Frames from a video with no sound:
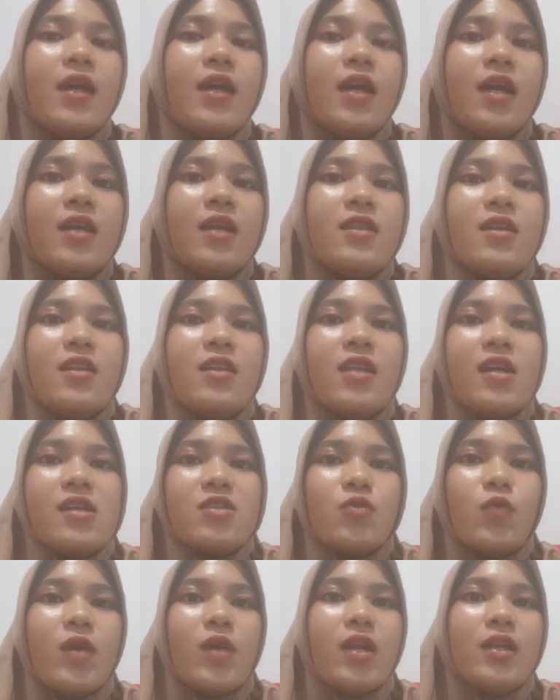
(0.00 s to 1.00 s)
In the
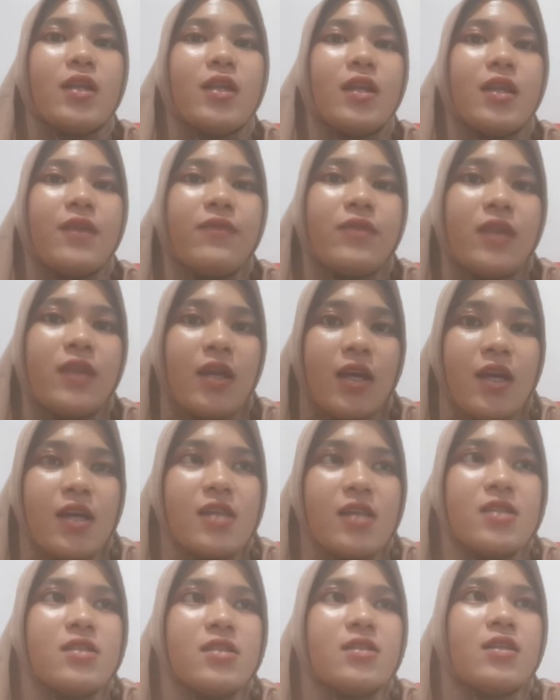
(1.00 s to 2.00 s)
next qualitative
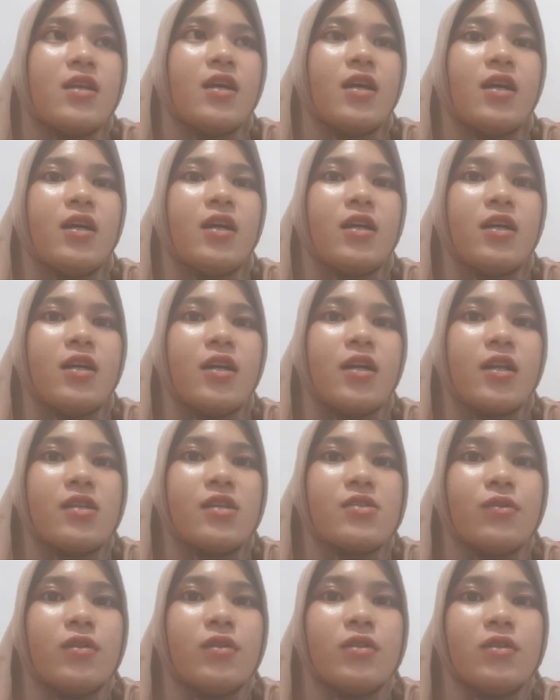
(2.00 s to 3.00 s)
test,
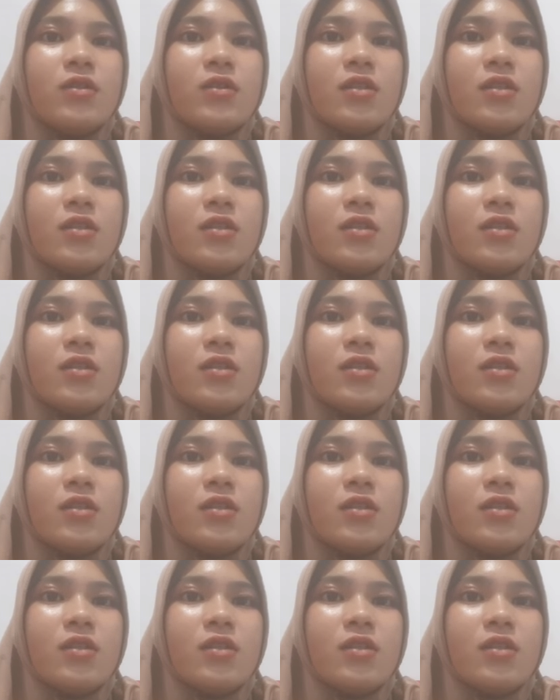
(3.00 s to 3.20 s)
result